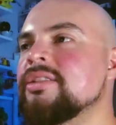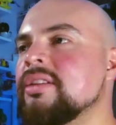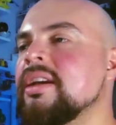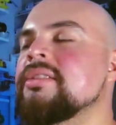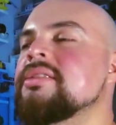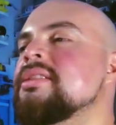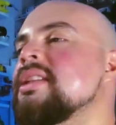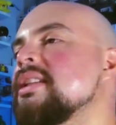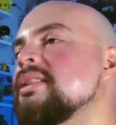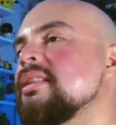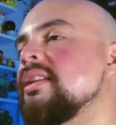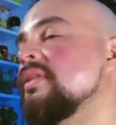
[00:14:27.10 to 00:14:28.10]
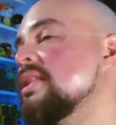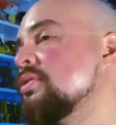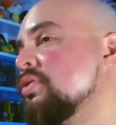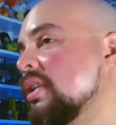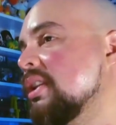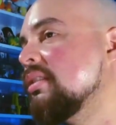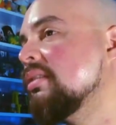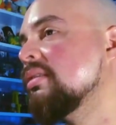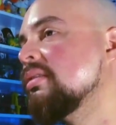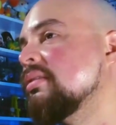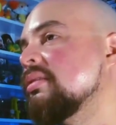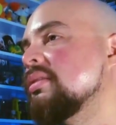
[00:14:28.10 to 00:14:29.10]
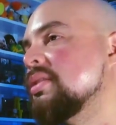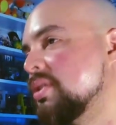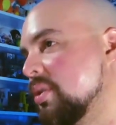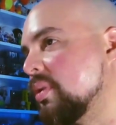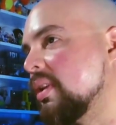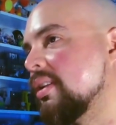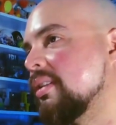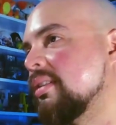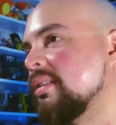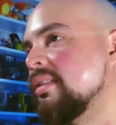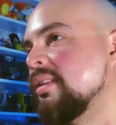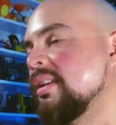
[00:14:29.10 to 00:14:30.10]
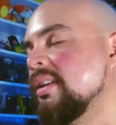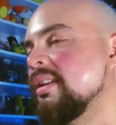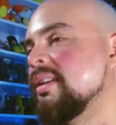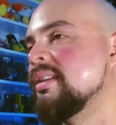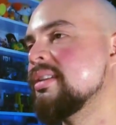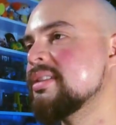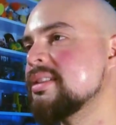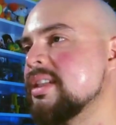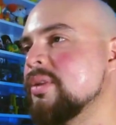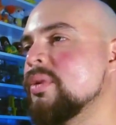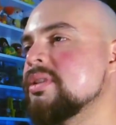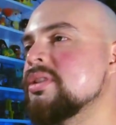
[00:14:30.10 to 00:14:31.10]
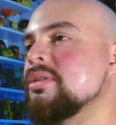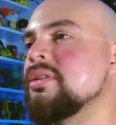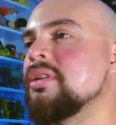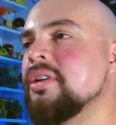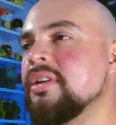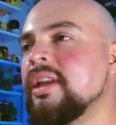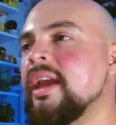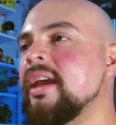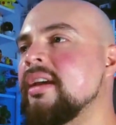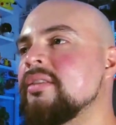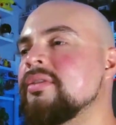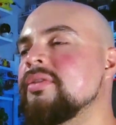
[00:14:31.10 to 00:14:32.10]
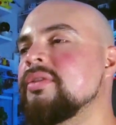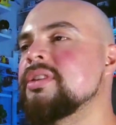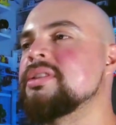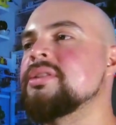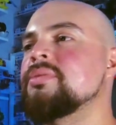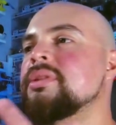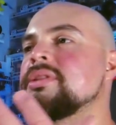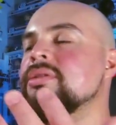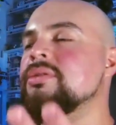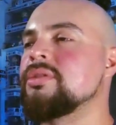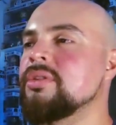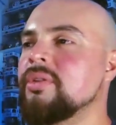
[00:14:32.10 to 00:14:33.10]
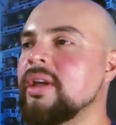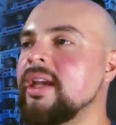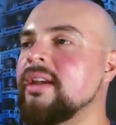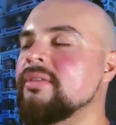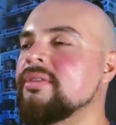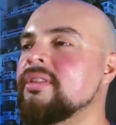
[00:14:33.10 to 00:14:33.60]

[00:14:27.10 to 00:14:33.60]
your consultation. If it's free, do it. See what you could have versus what you do have,